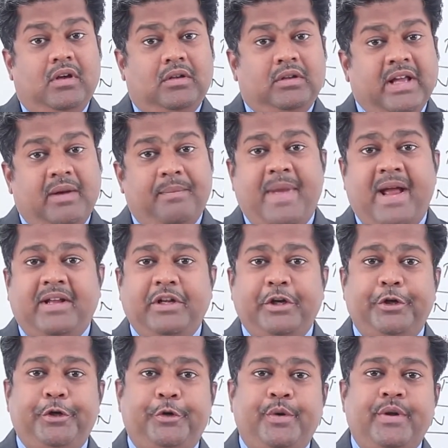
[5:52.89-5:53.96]
Their
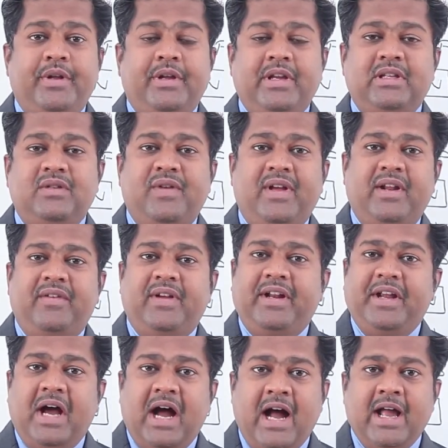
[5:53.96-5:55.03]
magnitude is very, very
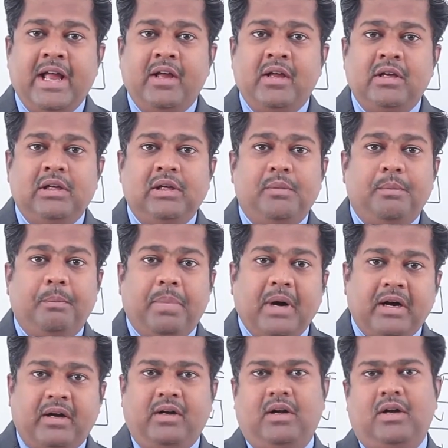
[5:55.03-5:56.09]
high,
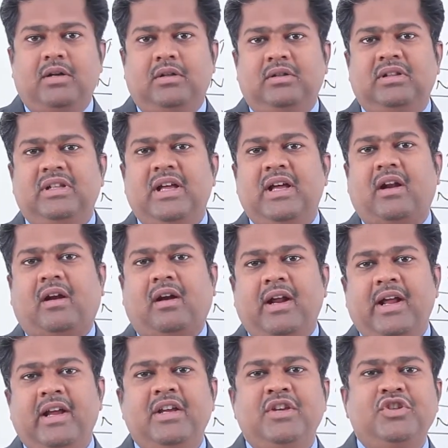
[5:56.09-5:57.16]
but their
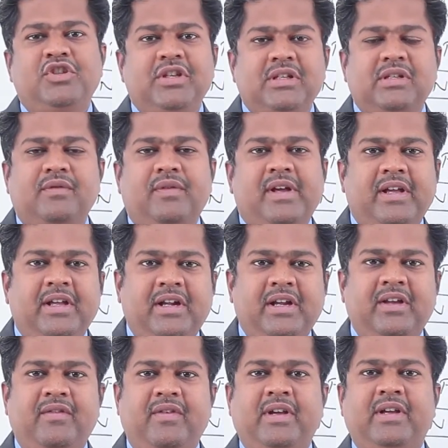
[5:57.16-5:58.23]
range is
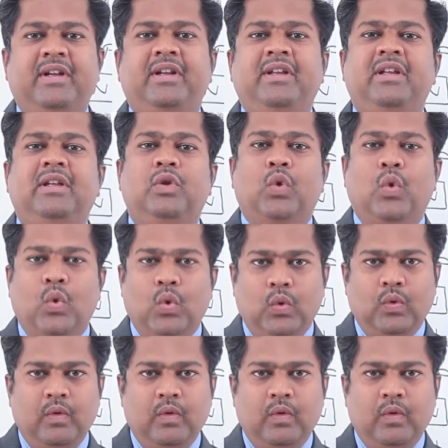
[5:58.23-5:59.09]
very, very low.